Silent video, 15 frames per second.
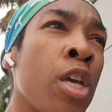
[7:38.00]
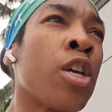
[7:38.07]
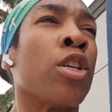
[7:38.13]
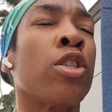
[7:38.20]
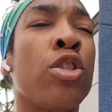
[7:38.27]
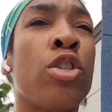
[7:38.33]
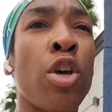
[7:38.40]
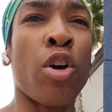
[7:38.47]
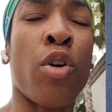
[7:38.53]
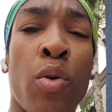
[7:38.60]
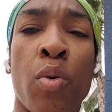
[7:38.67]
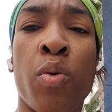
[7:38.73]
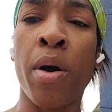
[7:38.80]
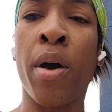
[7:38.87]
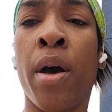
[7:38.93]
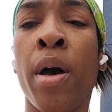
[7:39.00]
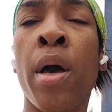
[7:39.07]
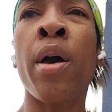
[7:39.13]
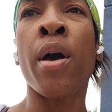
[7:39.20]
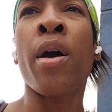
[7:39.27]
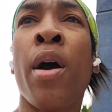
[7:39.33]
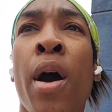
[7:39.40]
So
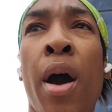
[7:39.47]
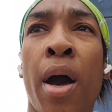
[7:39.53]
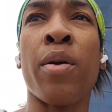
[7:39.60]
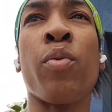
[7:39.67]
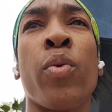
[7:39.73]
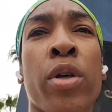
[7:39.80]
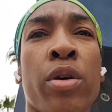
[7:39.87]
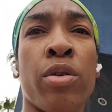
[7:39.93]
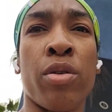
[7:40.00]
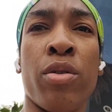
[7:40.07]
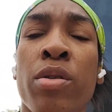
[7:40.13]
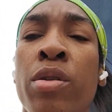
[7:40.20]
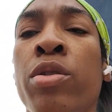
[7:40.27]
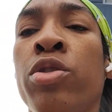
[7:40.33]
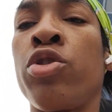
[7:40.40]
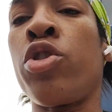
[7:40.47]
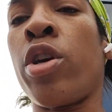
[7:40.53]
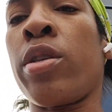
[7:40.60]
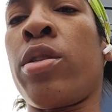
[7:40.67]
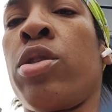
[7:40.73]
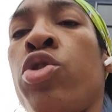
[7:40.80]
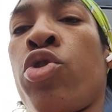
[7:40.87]
I will
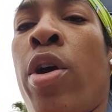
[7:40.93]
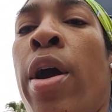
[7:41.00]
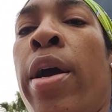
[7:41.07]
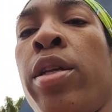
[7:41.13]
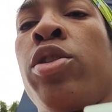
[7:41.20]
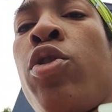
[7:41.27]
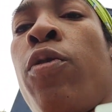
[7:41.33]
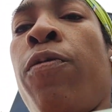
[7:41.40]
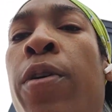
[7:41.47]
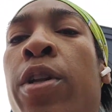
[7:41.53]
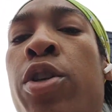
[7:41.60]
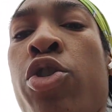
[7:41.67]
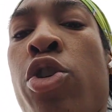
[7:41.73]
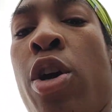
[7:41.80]
just try to finish